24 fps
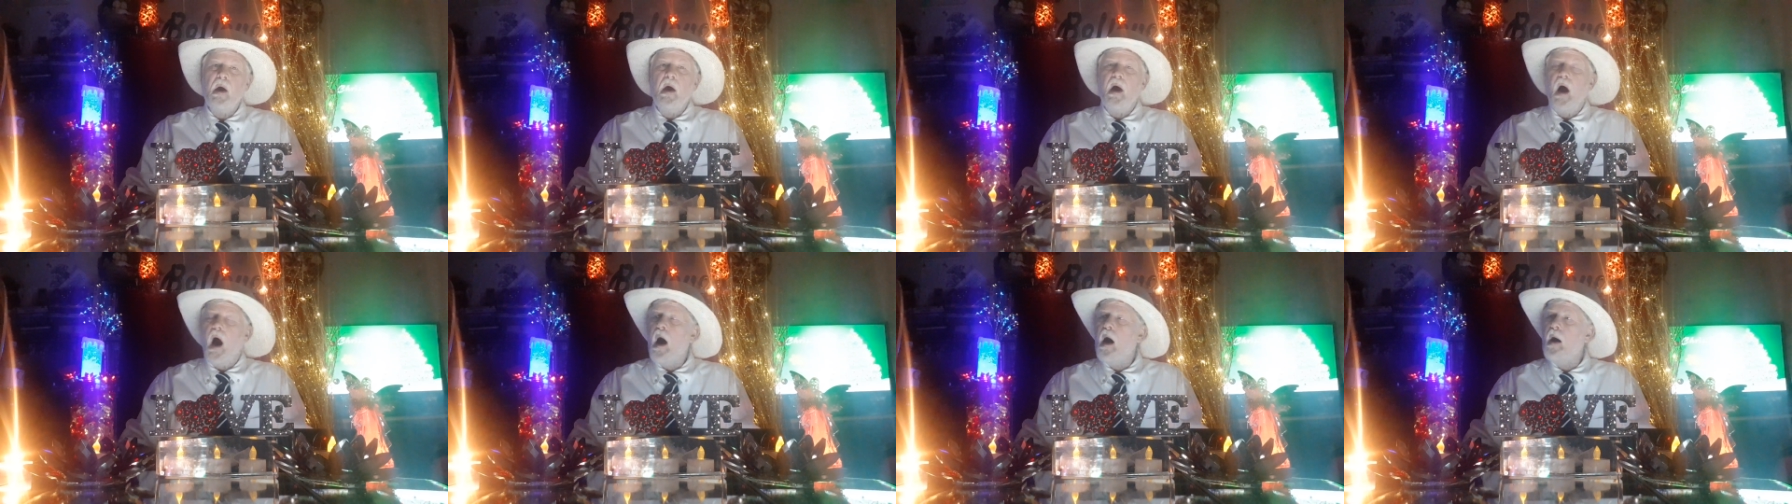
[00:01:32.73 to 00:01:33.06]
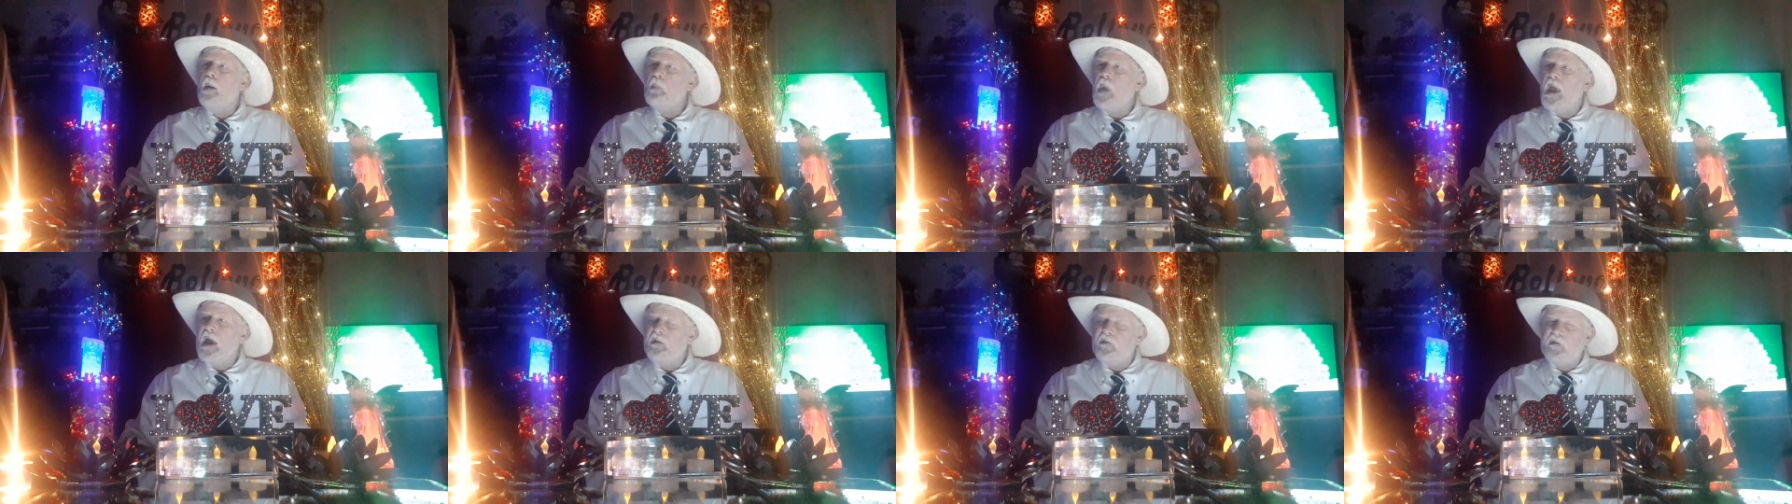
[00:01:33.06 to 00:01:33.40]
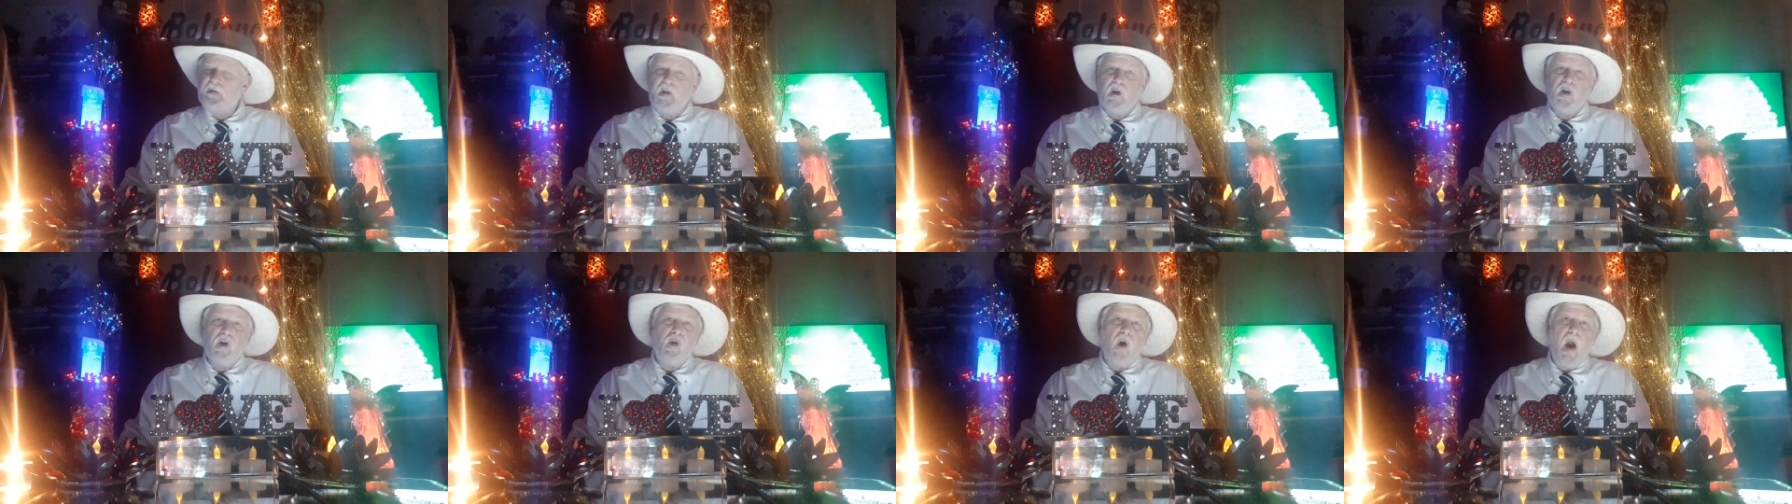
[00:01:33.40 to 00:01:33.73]
Um,
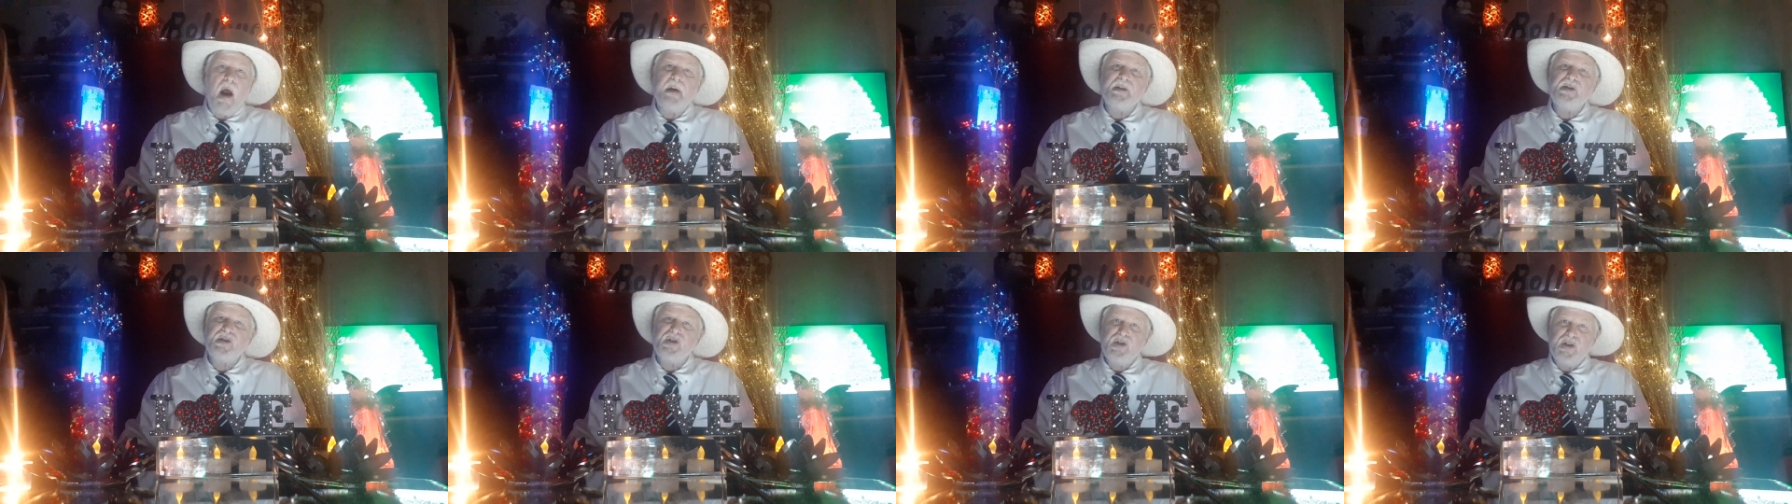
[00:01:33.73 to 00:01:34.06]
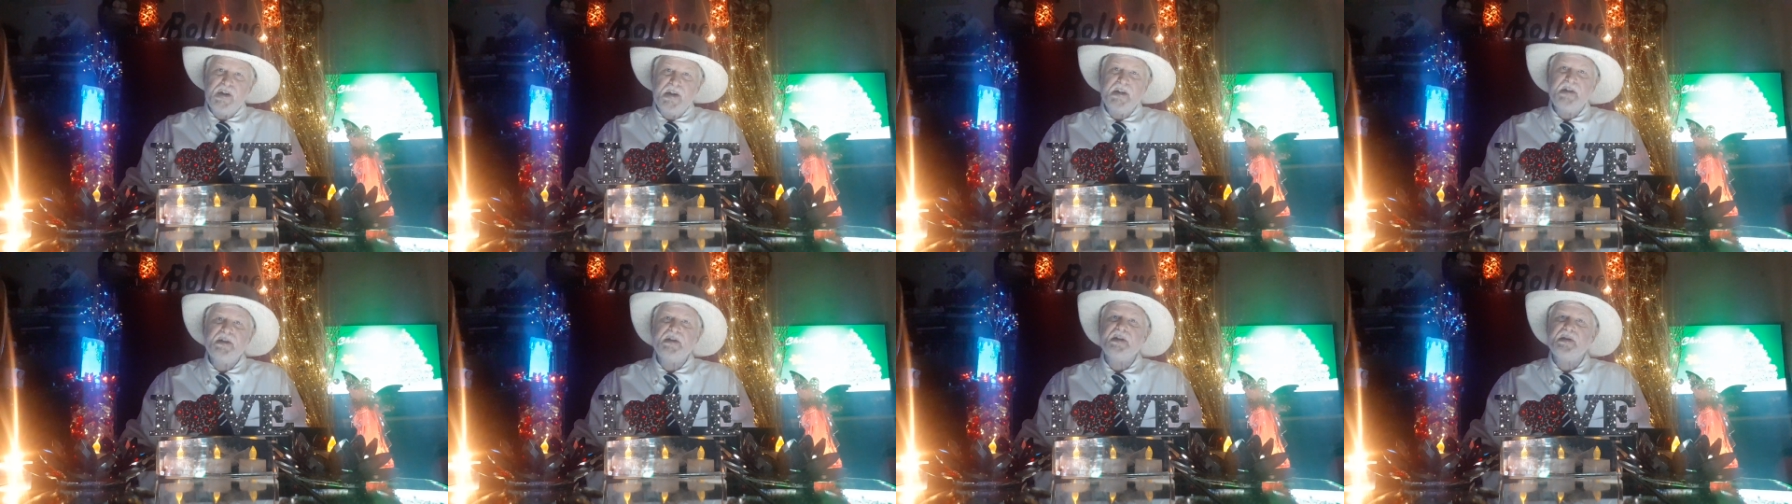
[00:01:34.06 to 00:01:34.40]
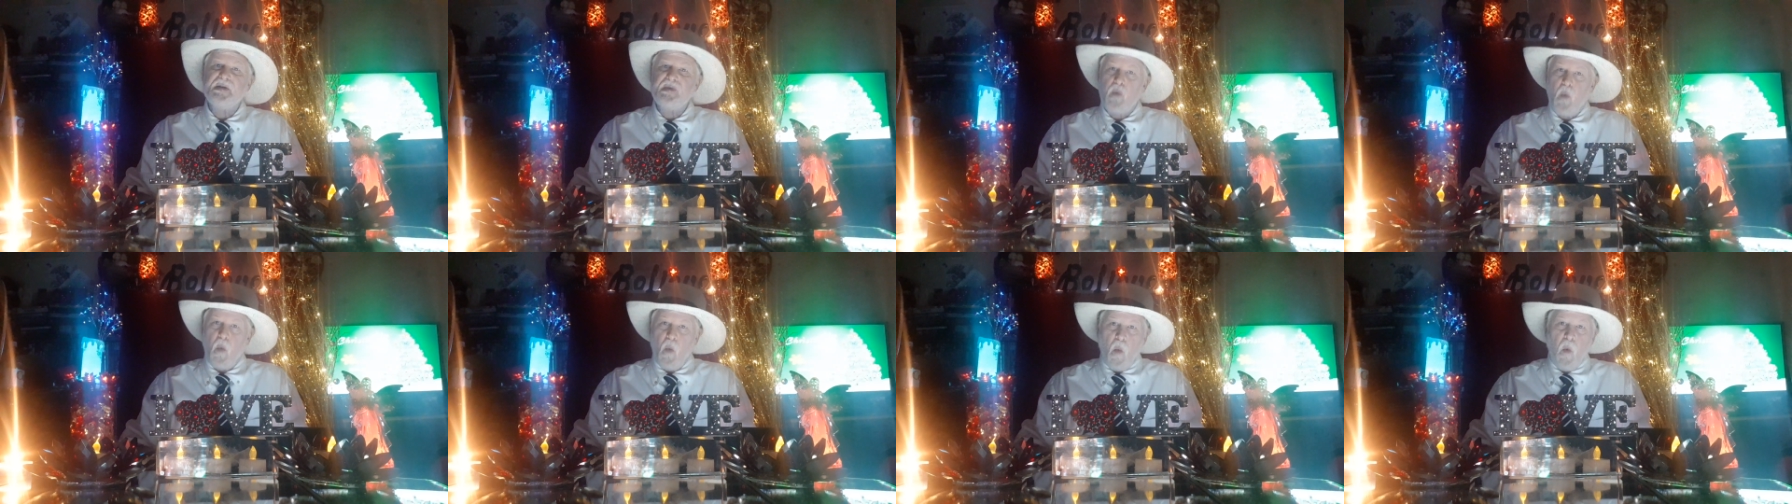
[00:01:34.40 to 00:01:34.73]
if Christ
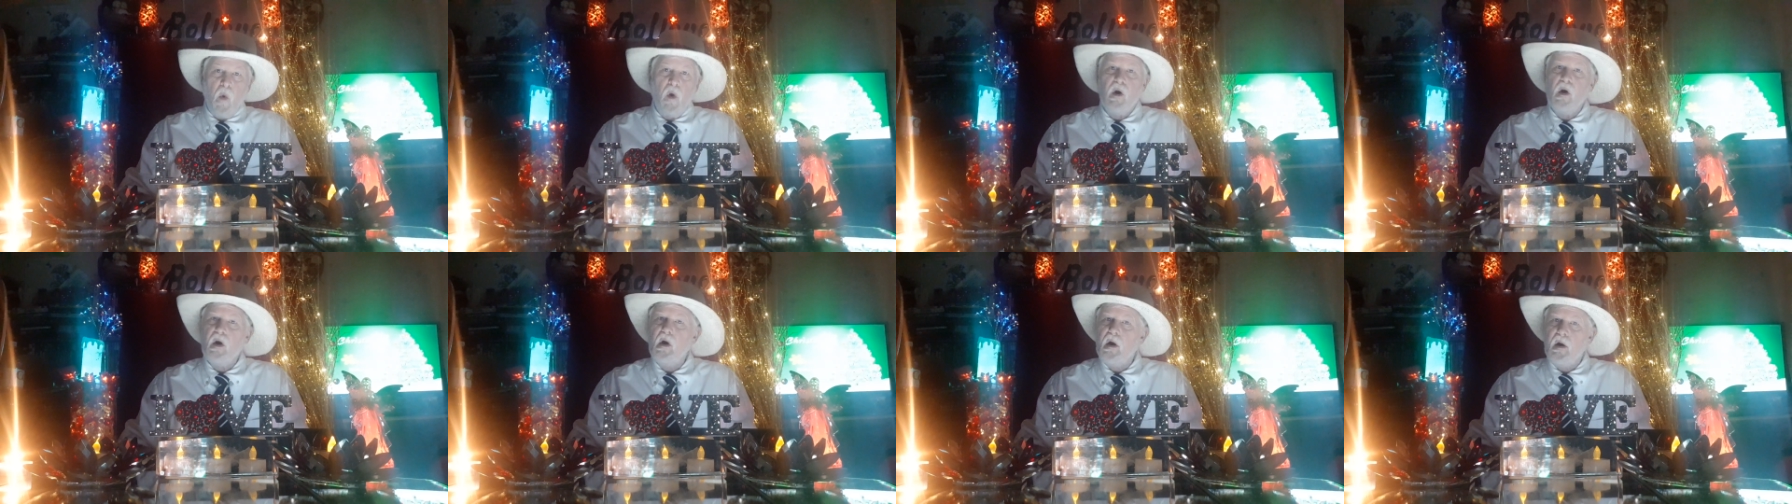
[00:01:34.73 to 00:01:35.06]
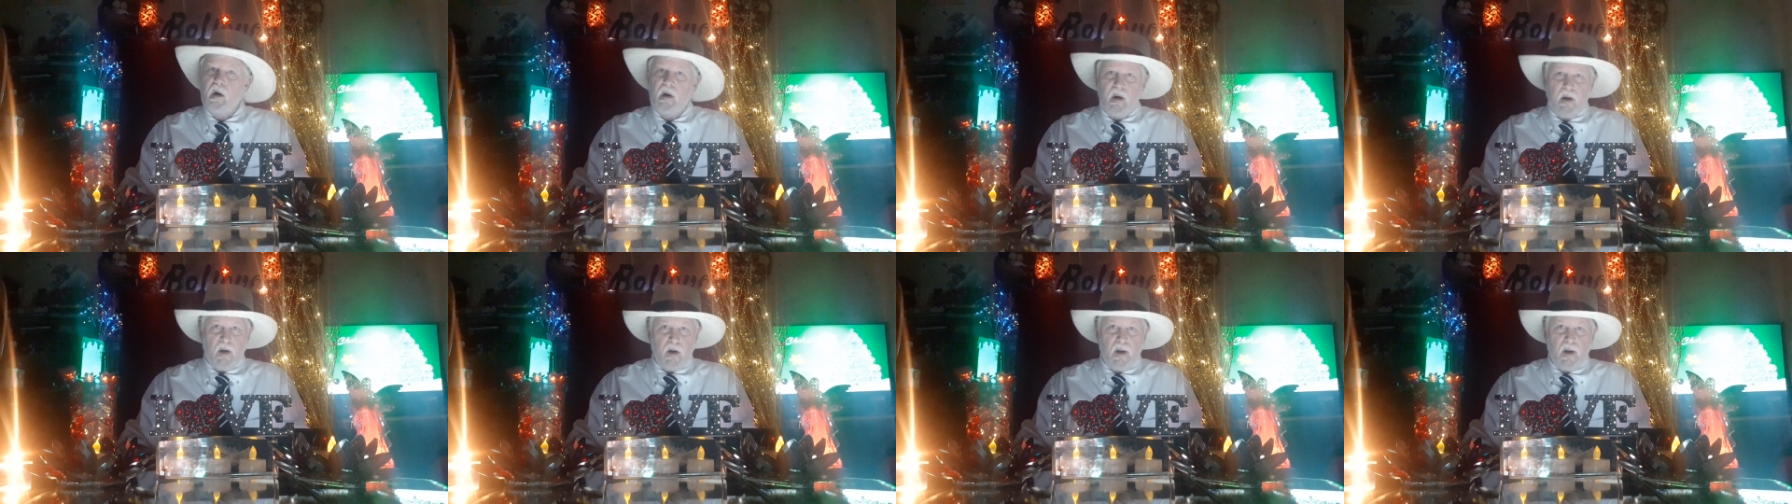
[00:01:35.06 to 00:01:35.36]
Jesus were